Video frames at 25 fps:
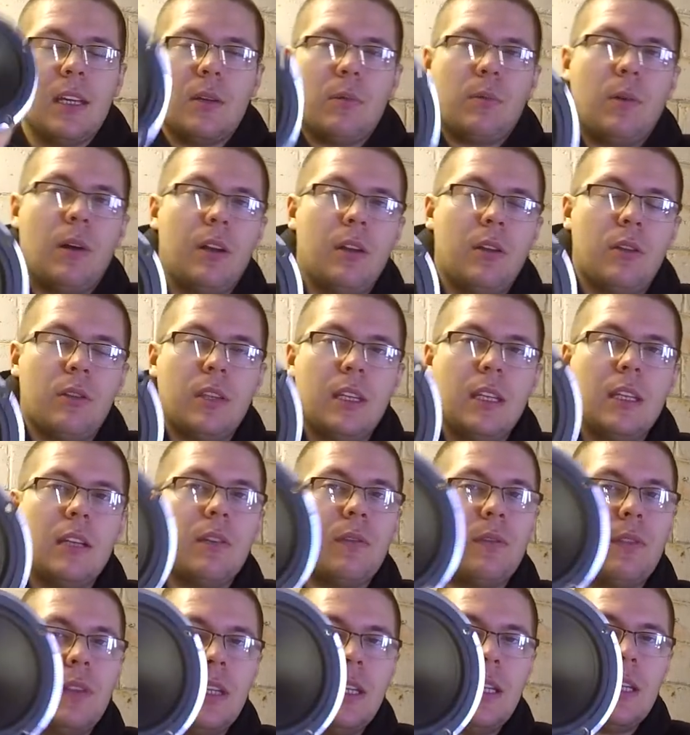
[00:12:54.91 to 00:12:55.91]
What do you think
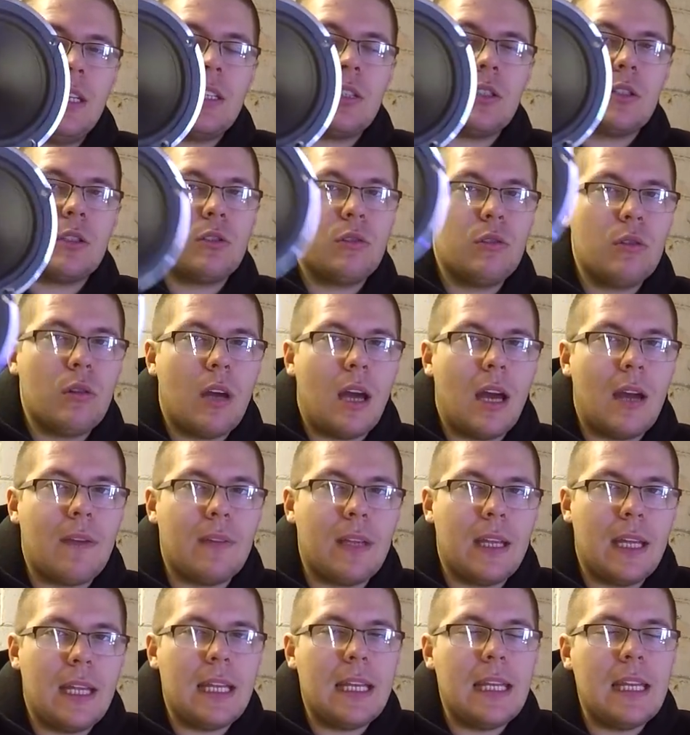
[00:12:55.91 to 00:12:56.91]
of these? Do you
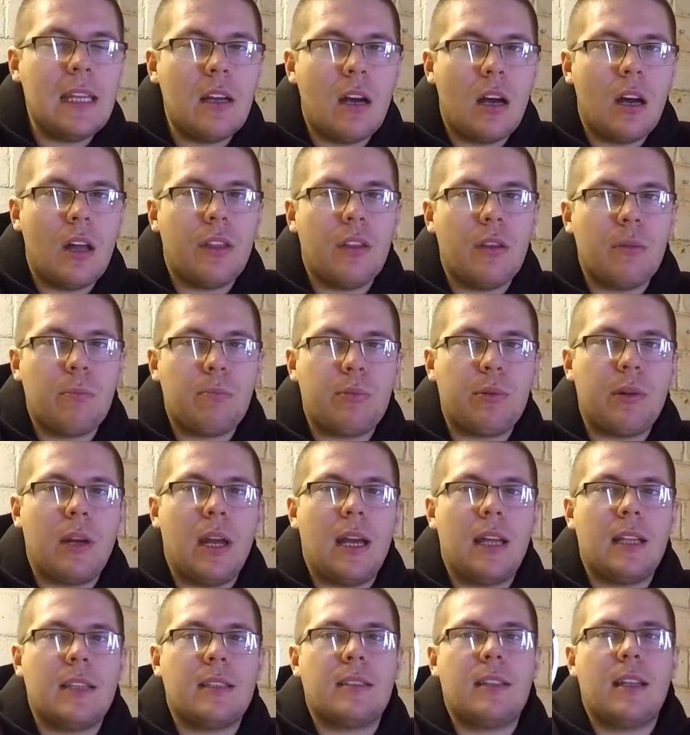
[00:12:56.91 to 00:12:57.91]
have any other
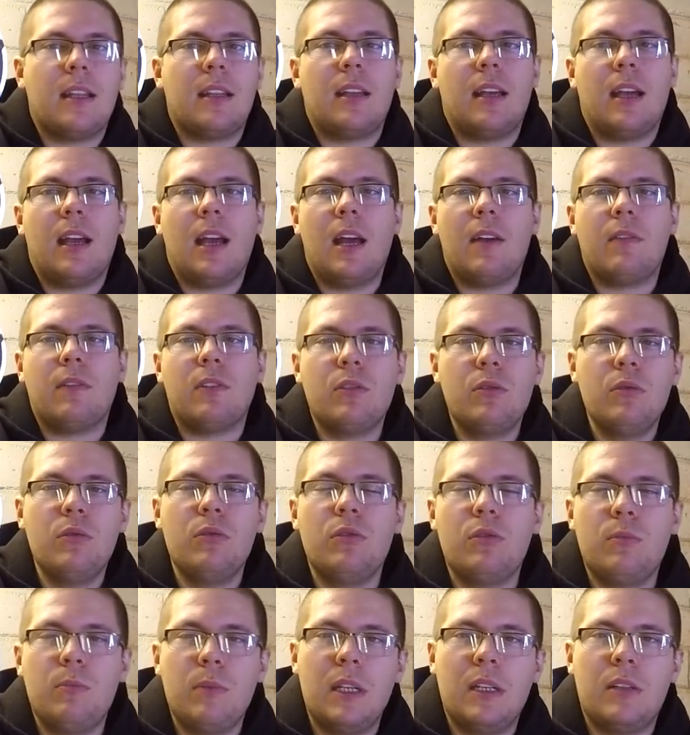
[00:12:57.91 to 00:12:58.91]
brands that have
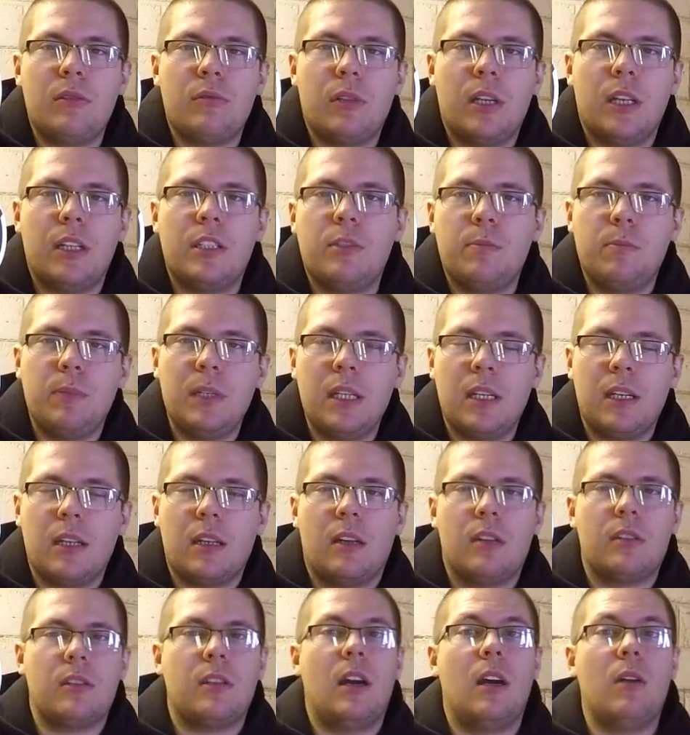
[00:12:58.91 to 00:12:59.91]
good mid-range
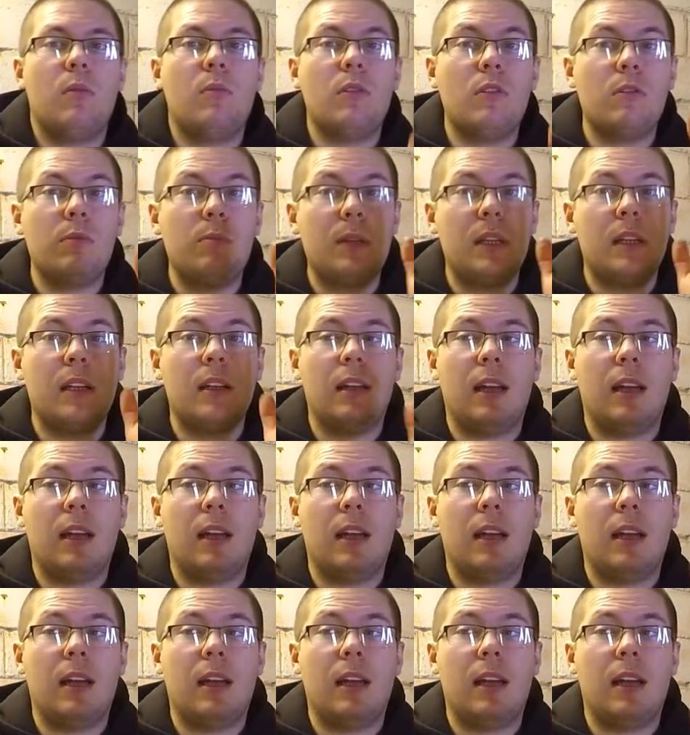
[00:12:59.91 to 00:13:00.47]
speakers? I would be